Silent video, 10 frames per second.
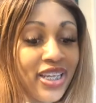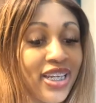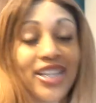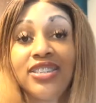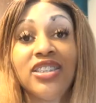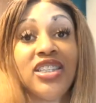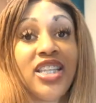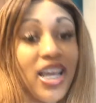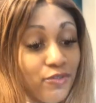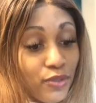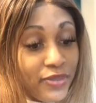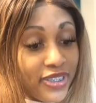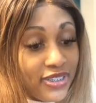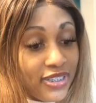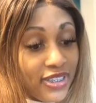It has never
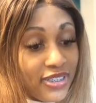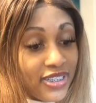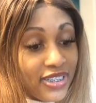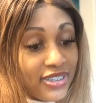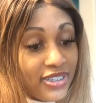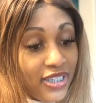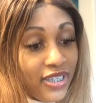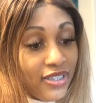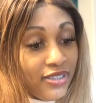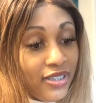been to this extent.